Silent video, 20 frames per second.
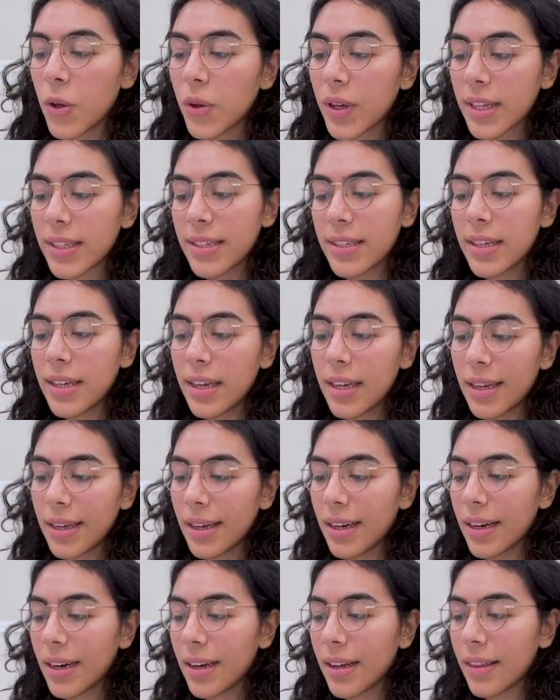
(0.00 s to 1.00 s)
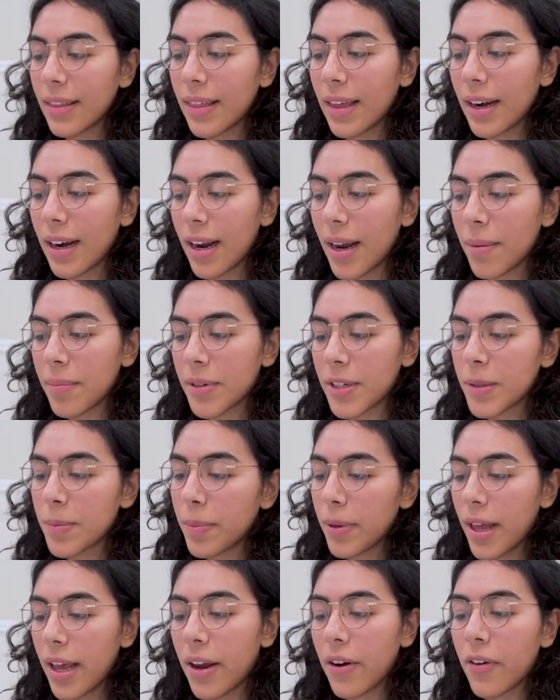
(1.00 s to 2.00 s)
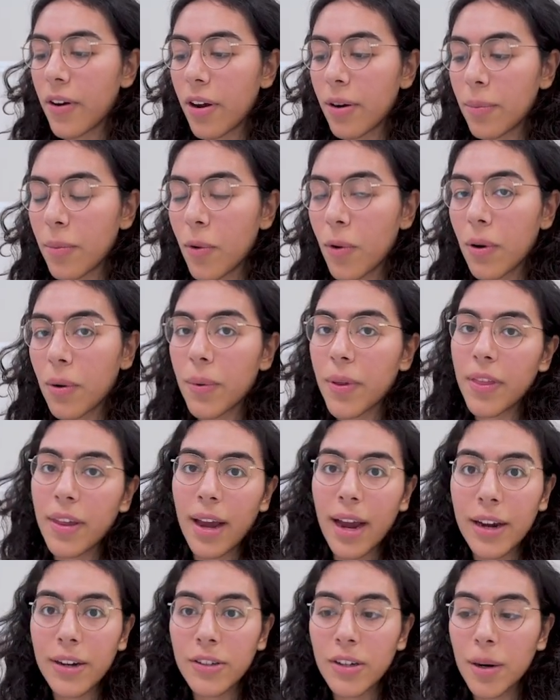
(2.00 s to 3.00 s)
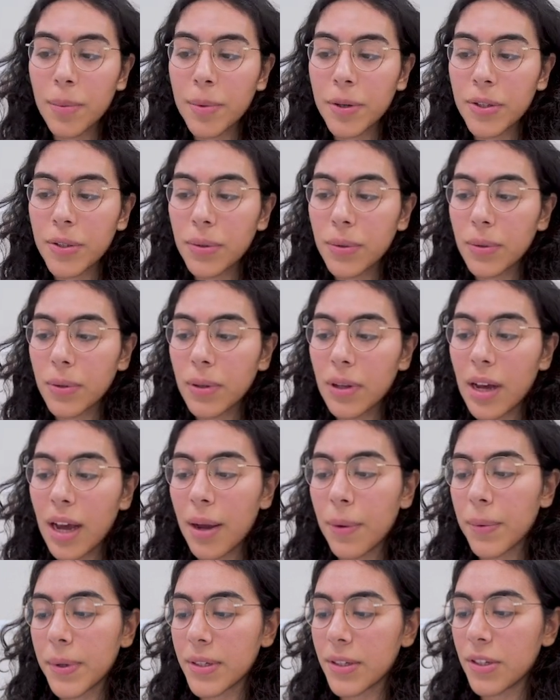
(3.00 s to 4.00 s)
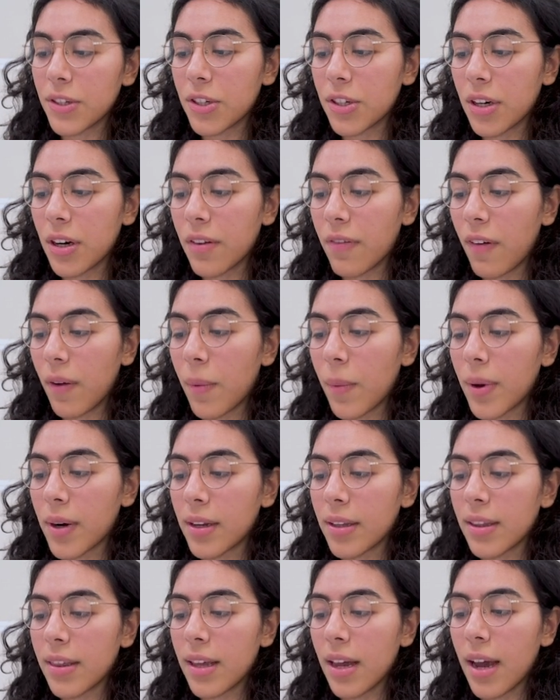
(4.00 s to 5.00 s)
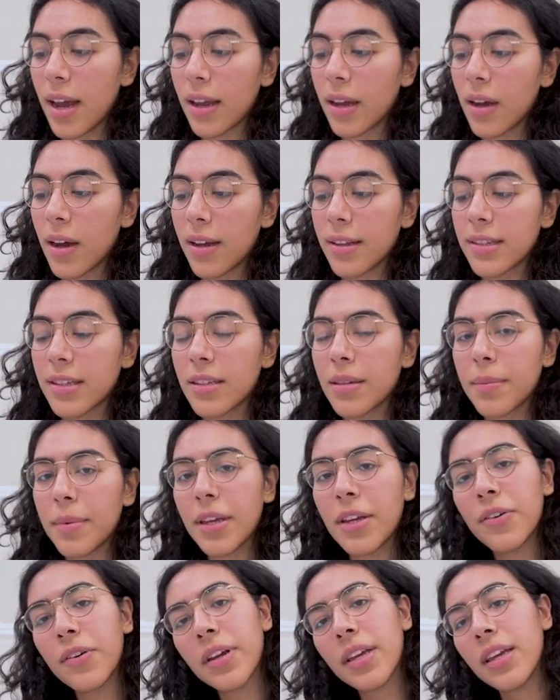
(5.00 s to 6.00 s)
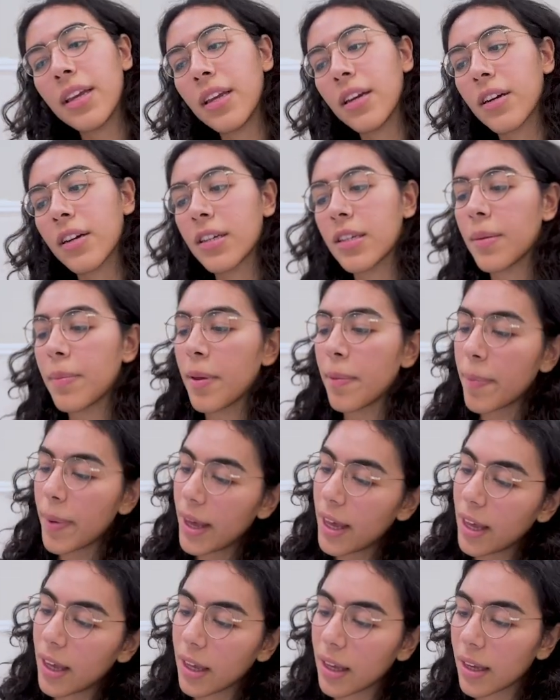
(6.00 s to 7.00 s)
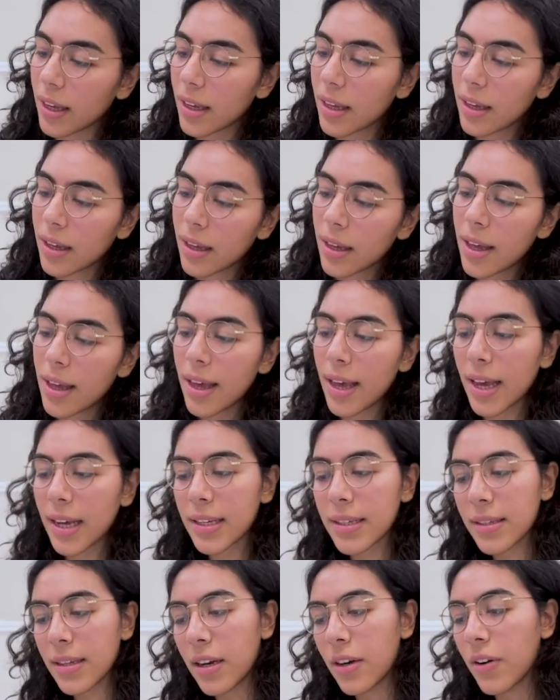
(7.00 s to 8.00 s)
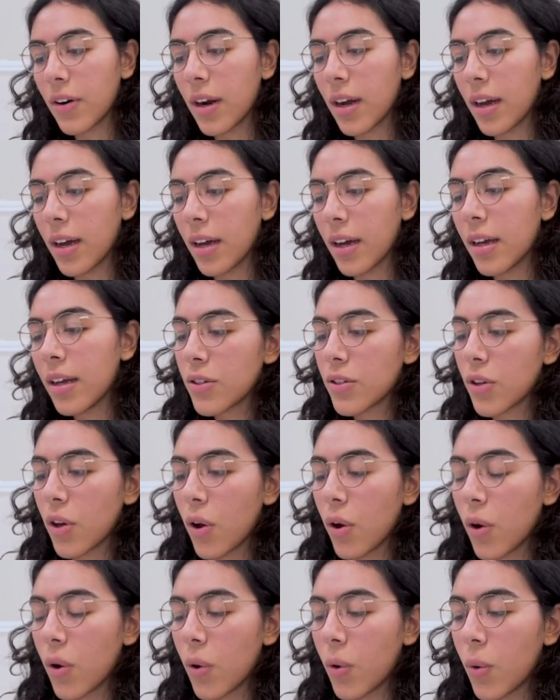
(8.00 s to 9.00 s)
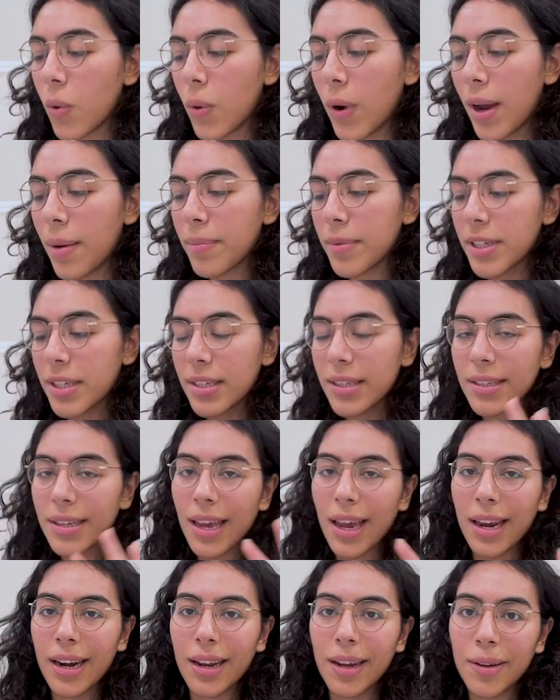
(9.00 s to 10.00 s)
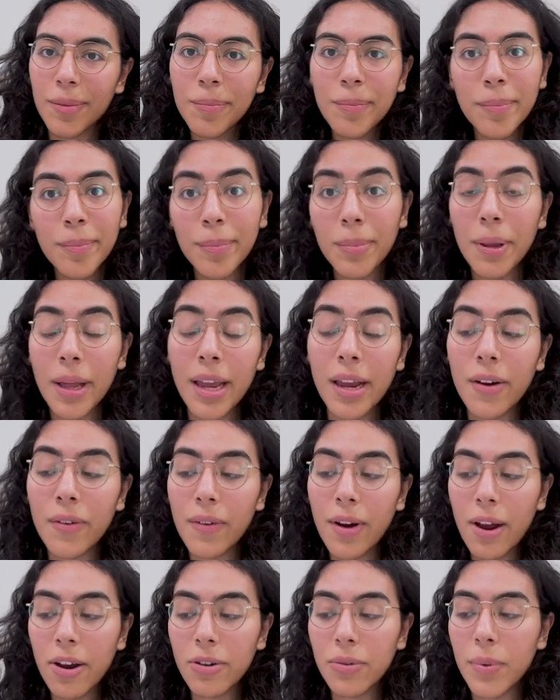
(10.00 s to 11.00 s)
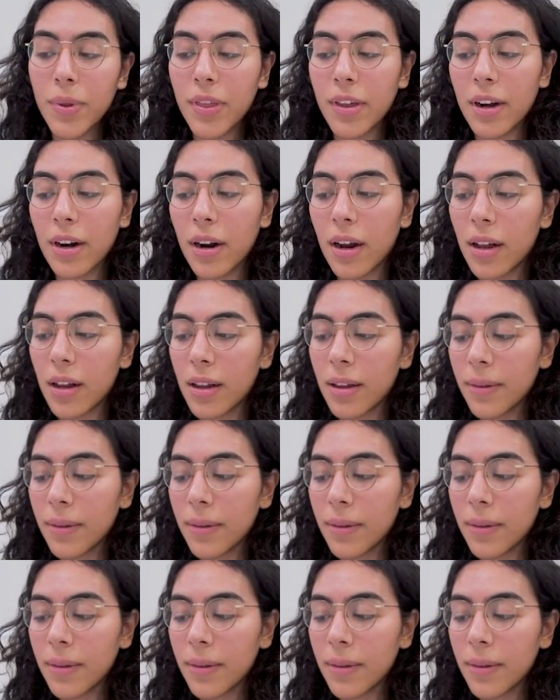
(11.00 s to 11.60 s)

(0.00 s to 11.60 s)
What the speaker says: can see here that I'm just playing around more with the eyedropper tool. I wasn't sure if I wanted the icons to be green or to be pink, etc. So I'm just kind of playing around with it all.